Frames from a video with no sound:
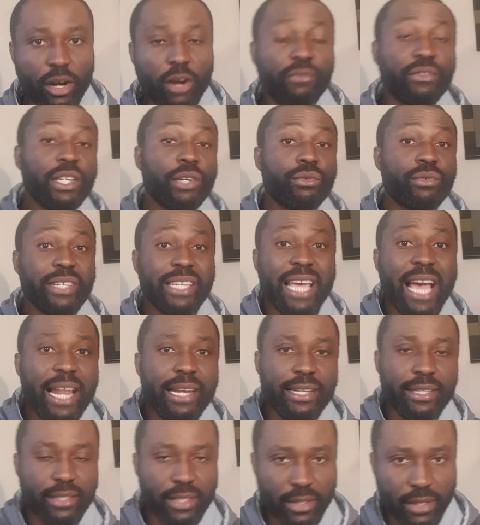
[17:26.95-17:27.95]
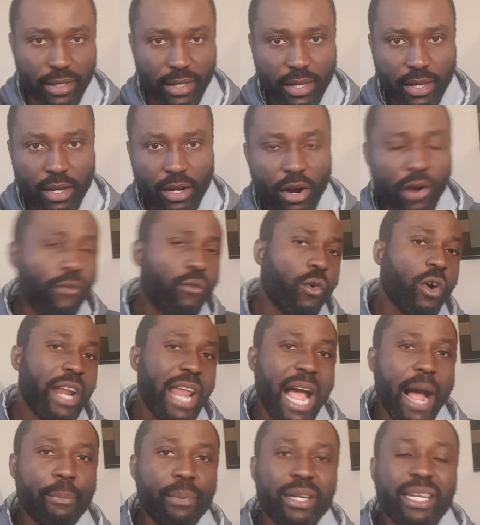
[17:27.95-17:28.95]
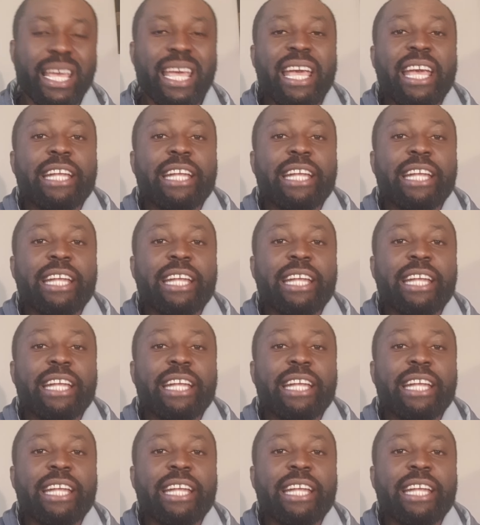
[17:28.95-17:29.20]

of the reality of what happened,